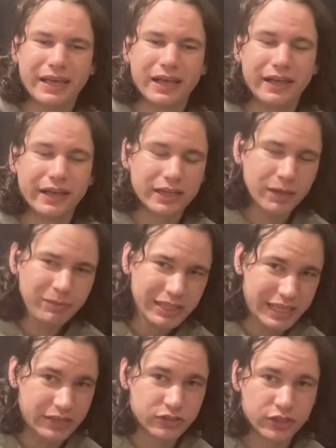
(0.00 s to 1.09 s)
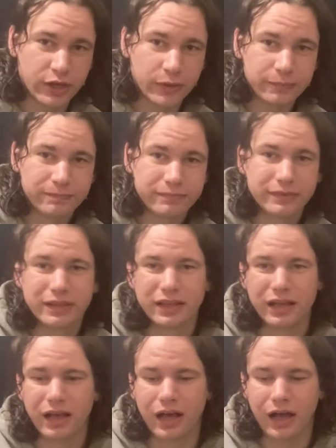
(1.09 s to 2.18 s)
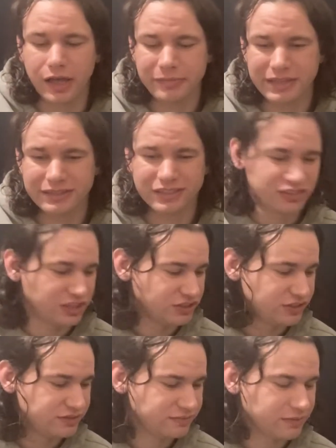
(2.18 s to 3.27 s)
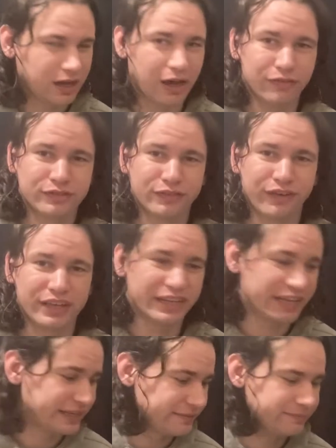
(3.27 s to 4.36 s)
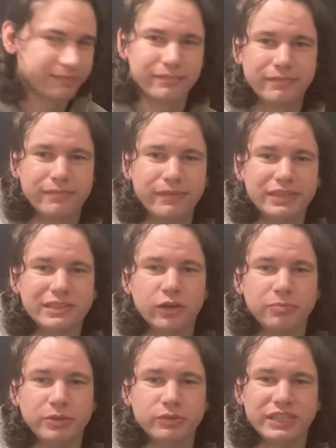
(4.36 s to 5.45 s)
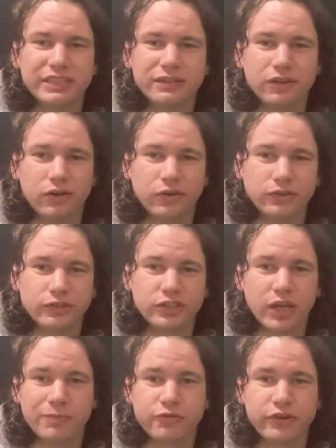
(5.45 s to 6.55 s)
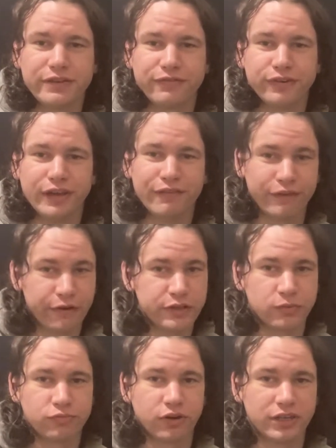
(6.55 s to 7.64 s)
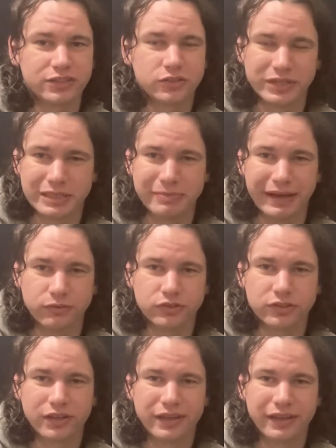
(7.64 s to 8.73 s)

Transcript: a couple of years ago, I made the decision, after finding this little beauty on Gumtree for a very good price, £20.